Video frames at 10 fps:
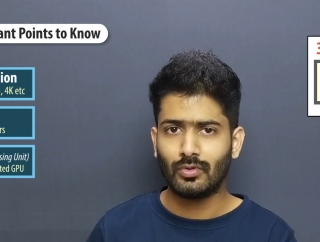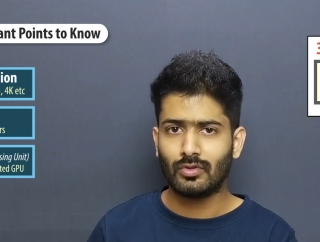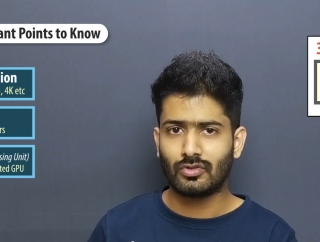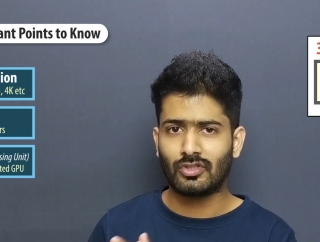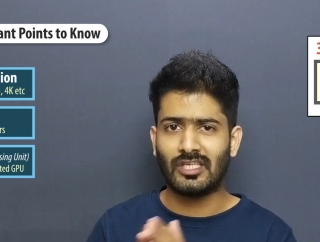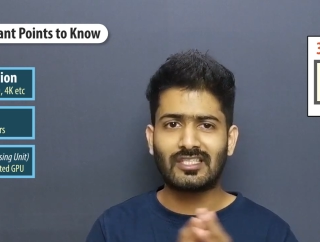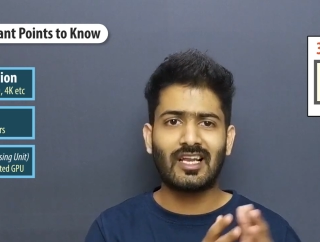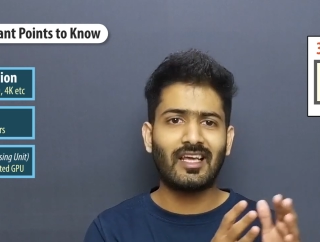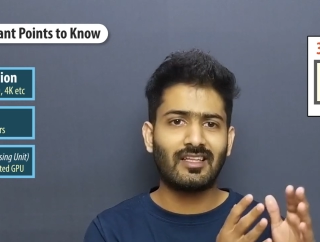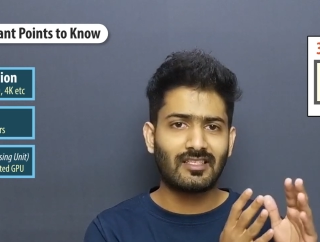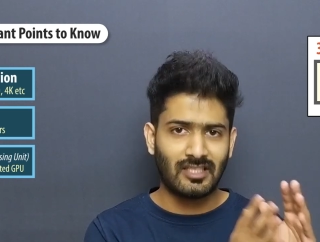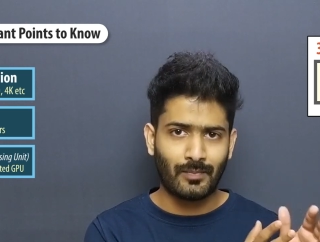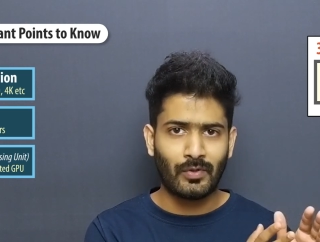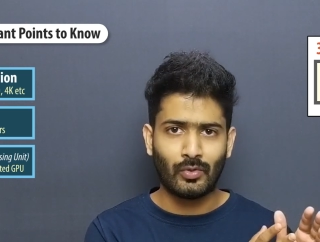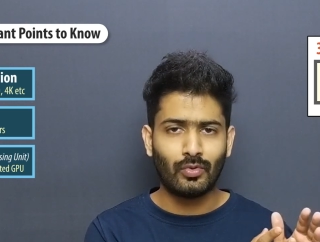So just like the
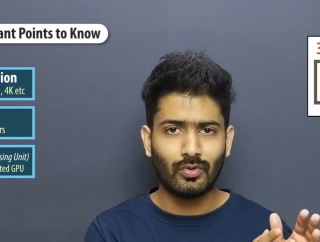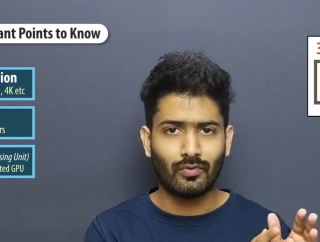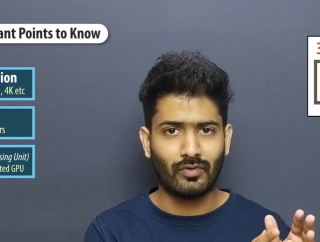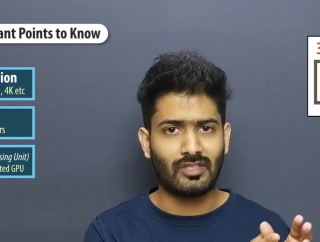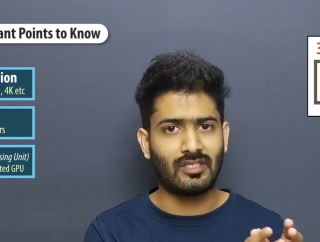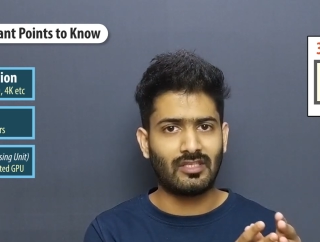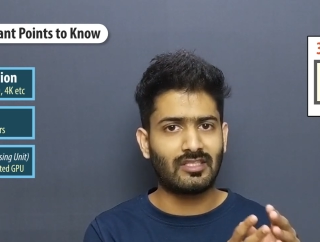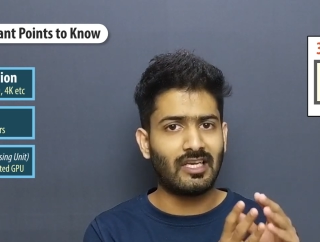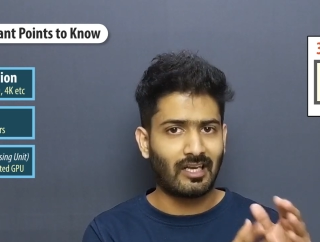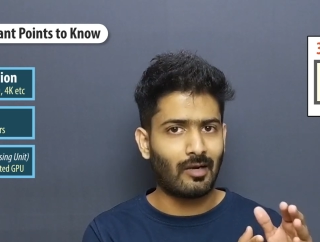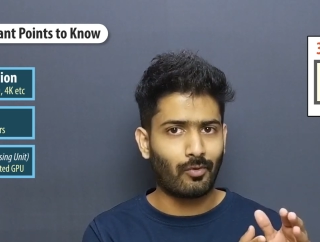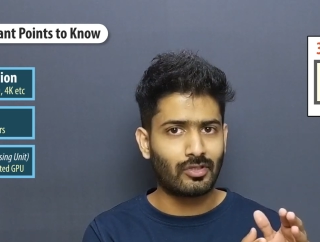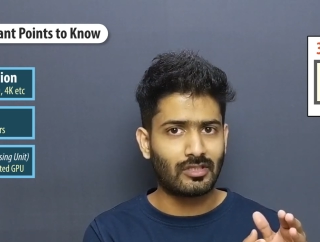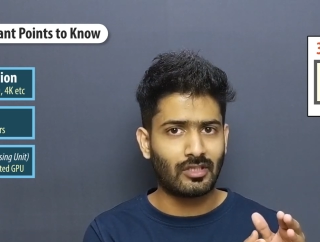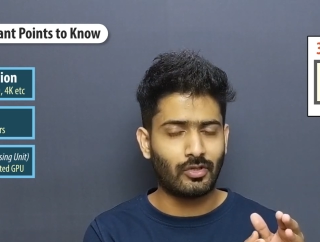CPU, which is the central
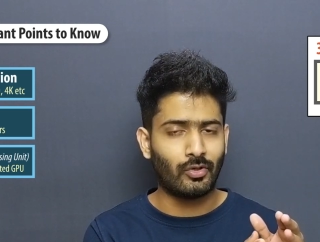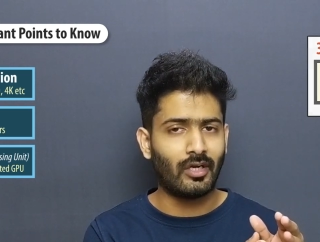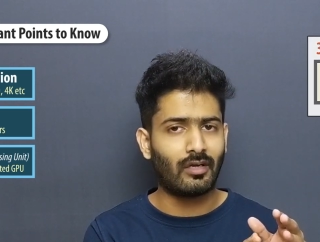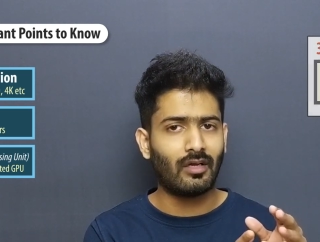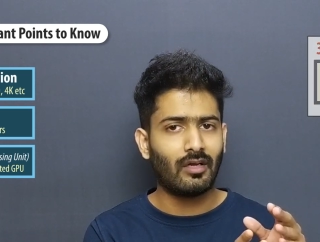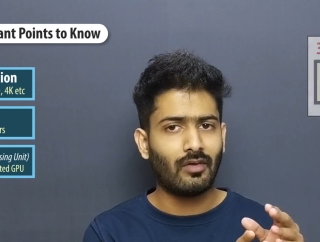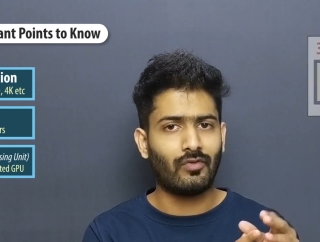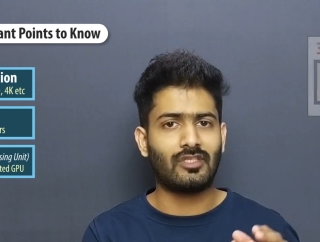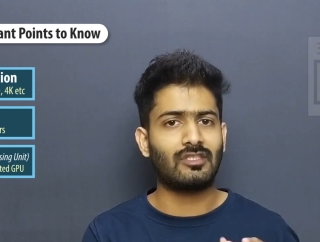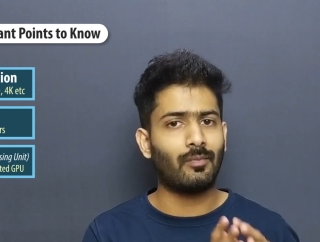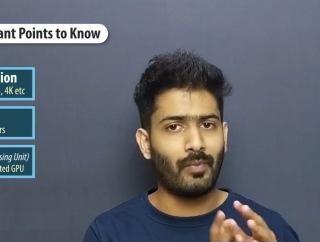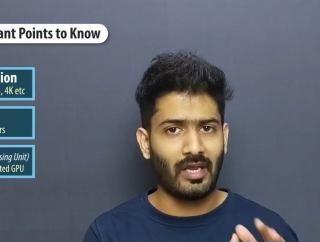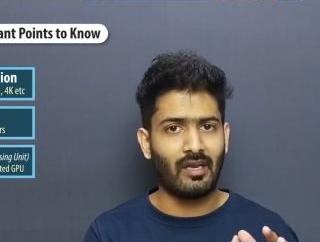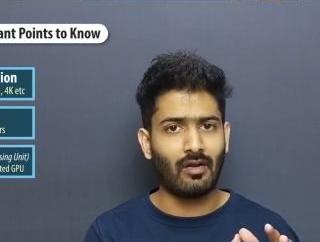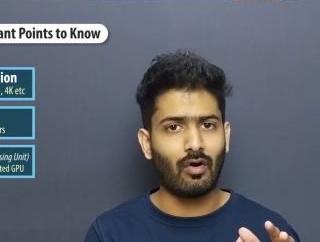processing unit, which is the
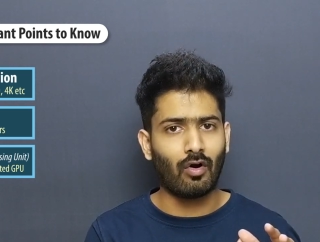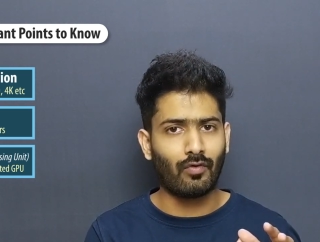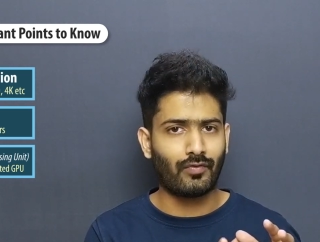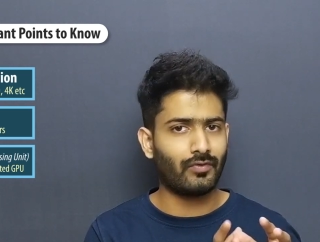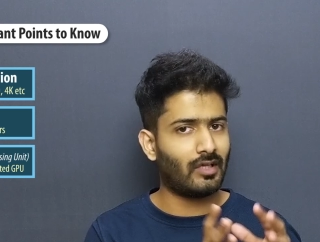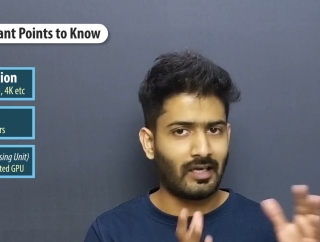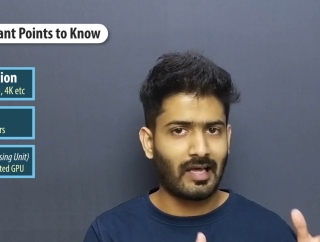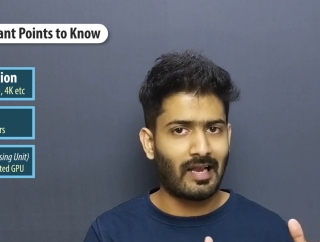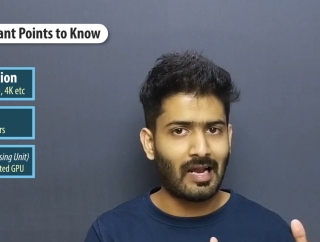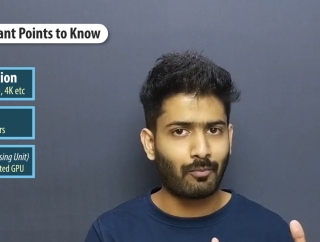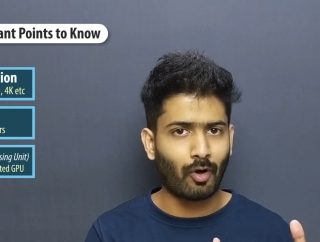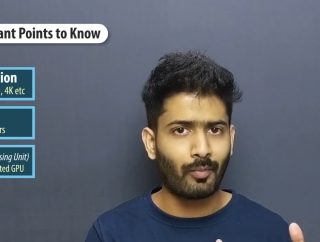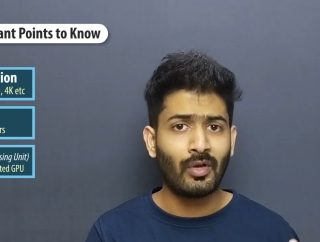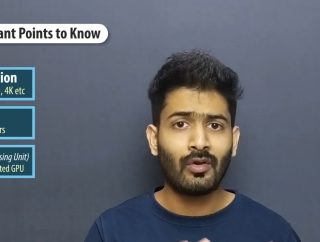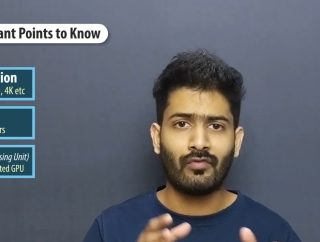brain of the entire laptop,
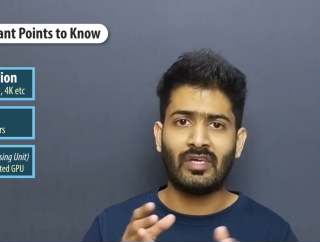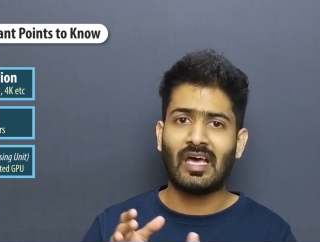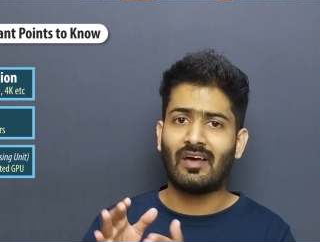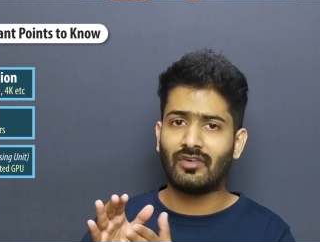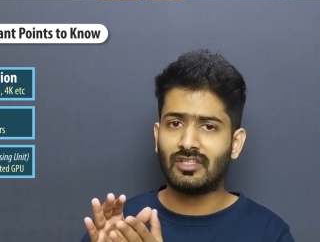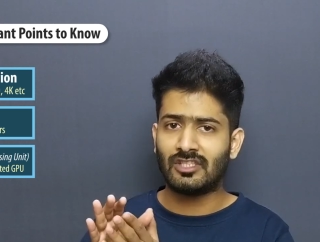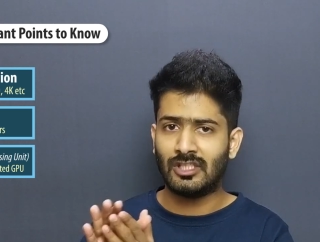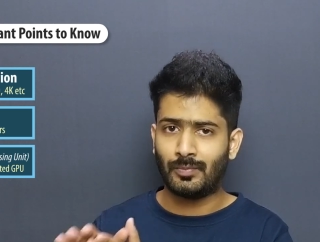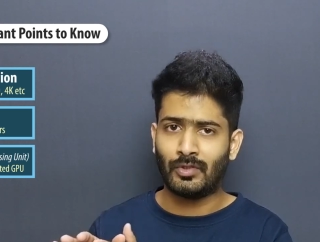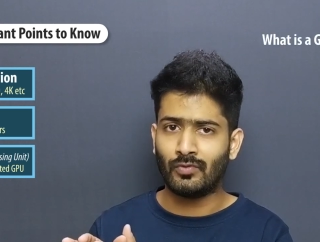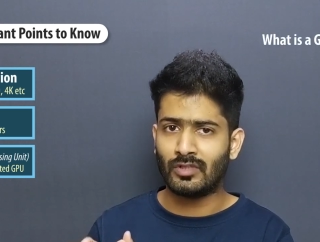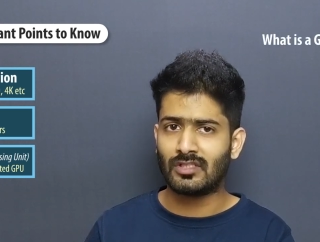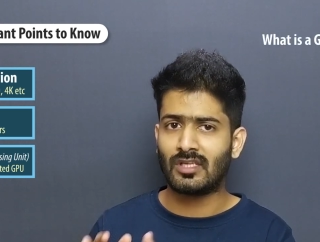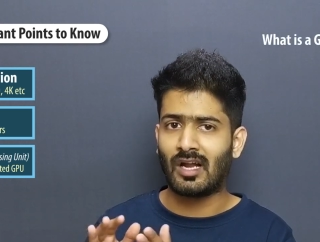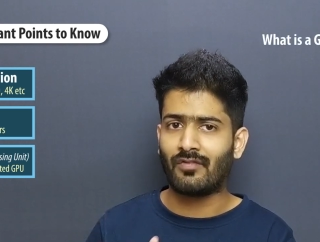we have a GPU, which is
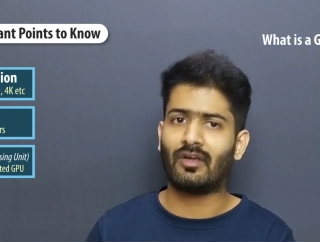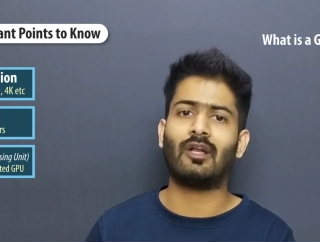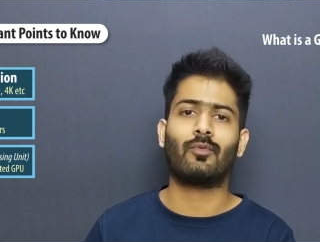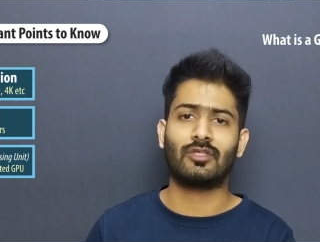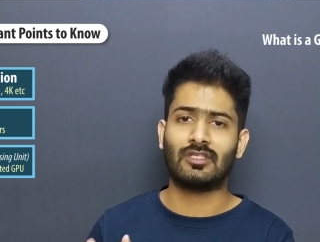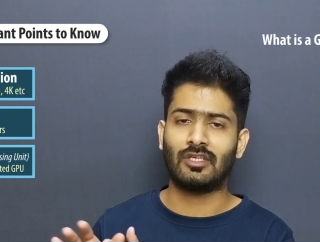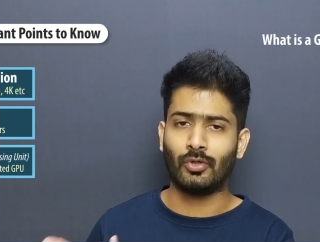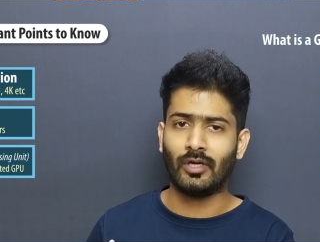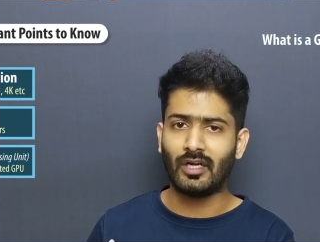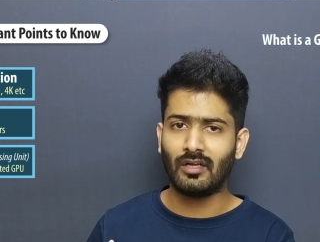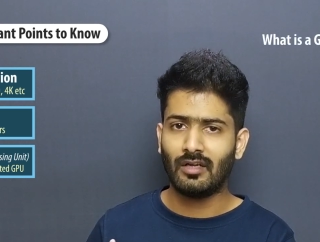graphical processing unit,